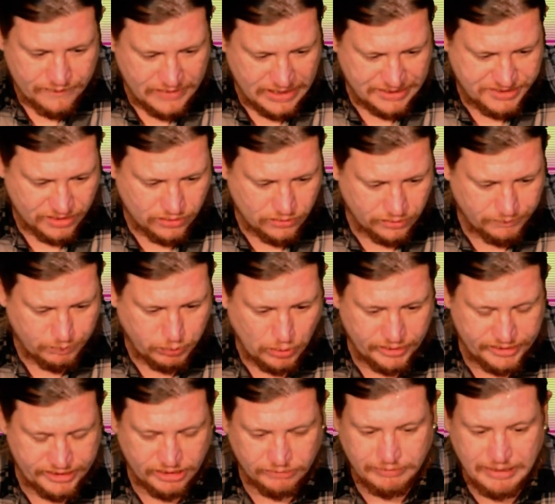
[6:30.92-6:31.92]
That's a good
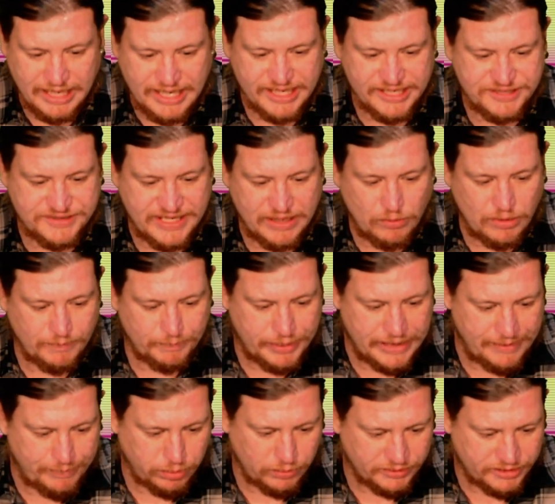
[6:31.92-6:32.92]
point you raised. They want
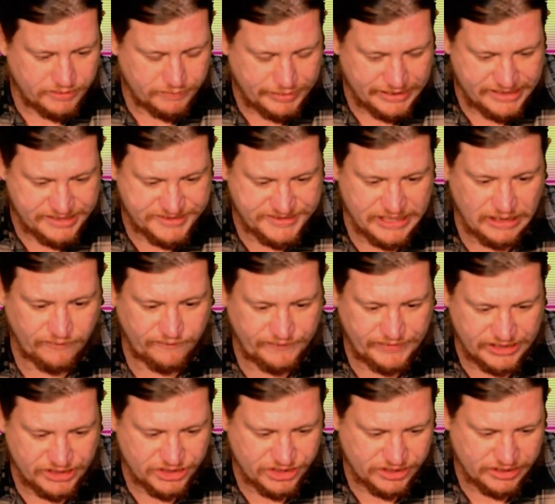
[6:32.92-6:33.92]
people to be
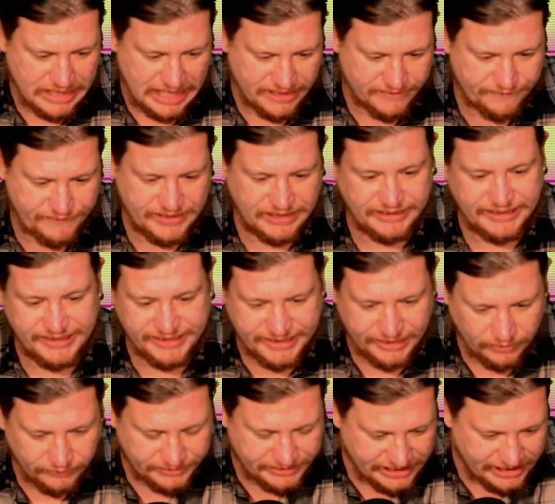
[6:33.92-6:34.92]
selfish and feeling
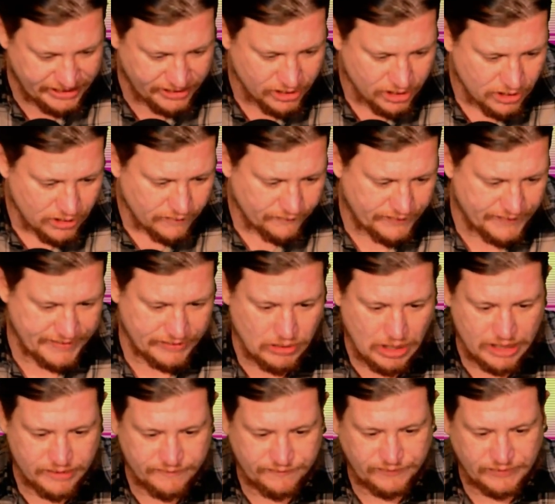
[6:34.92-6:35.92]
guilty for their
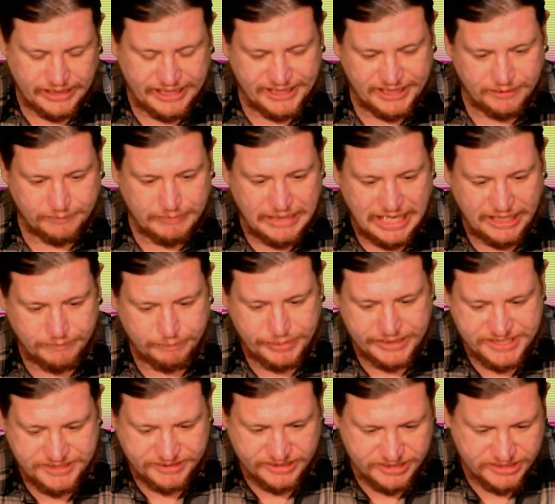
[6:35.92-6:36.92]
own freedom, and
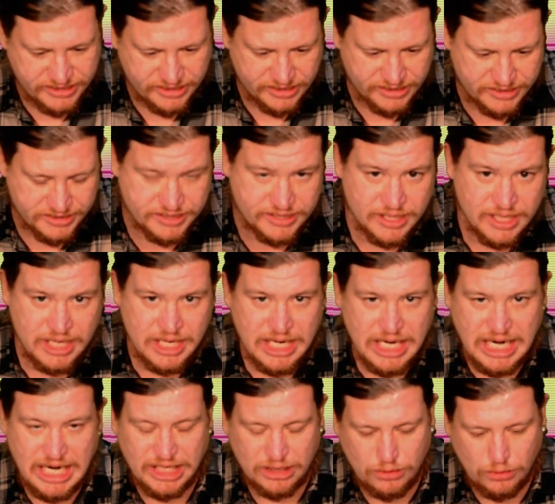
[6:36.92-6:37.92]
businesses
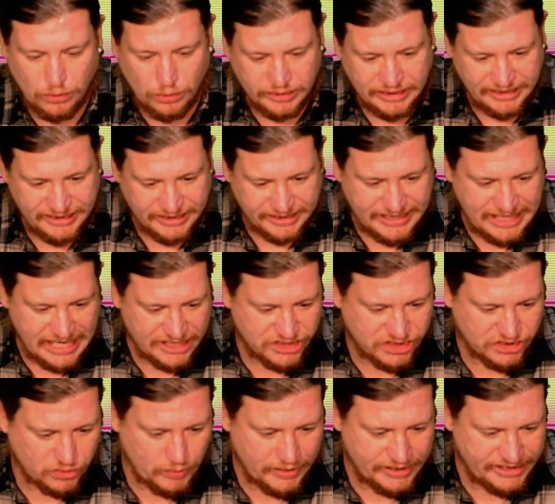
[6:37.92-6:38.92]
are caught in a
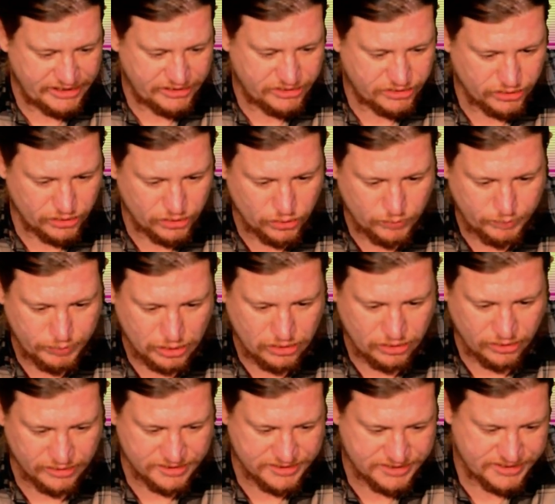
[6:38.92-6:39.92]
catch twenty-two
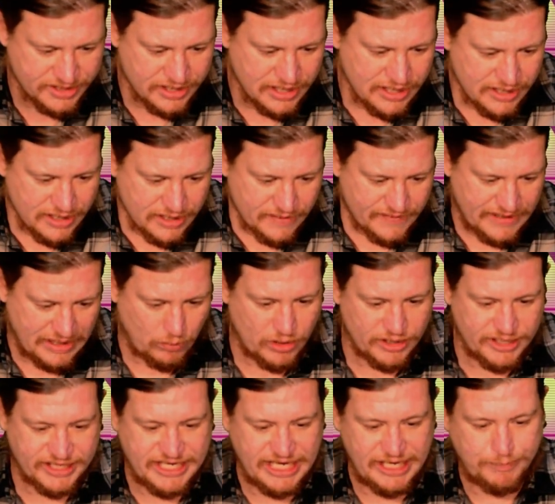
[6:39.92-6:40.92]
because they
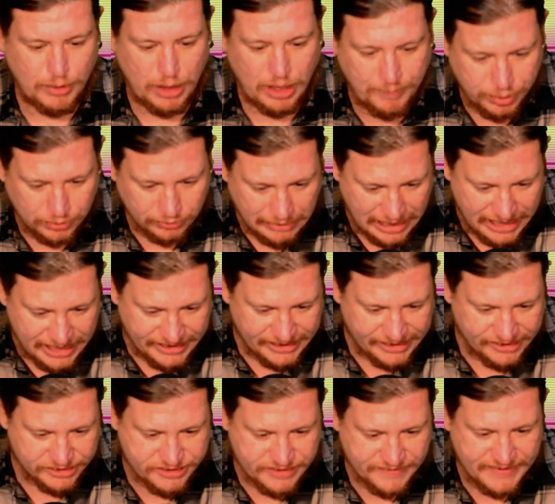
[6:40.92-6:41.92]
want to keep
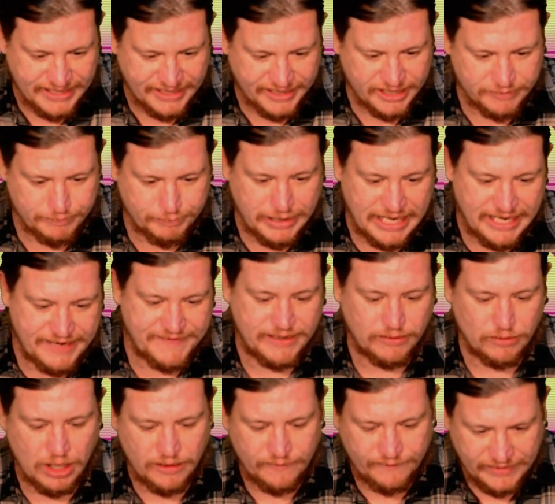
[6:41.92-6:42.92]
operating so they can pay
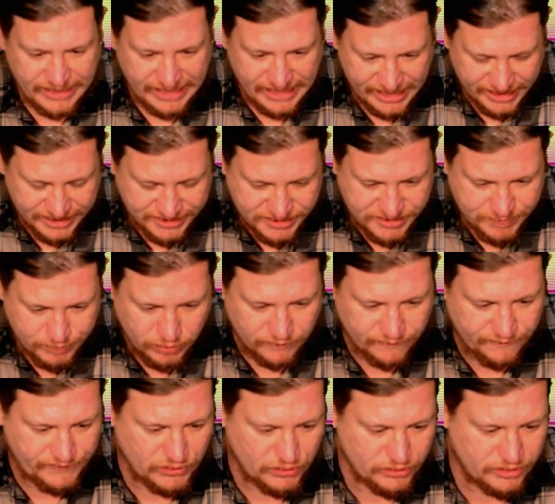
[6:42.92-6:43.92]
their overheads,
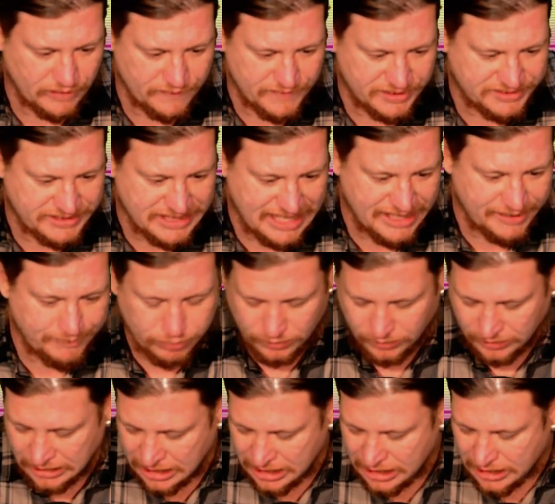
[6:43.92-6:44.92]
put food on the
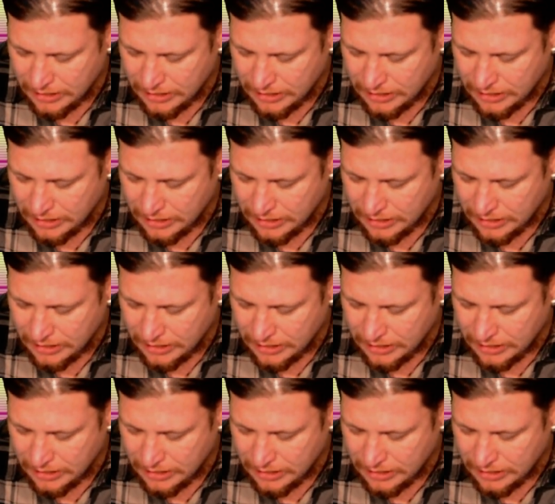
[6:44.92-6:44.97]
table,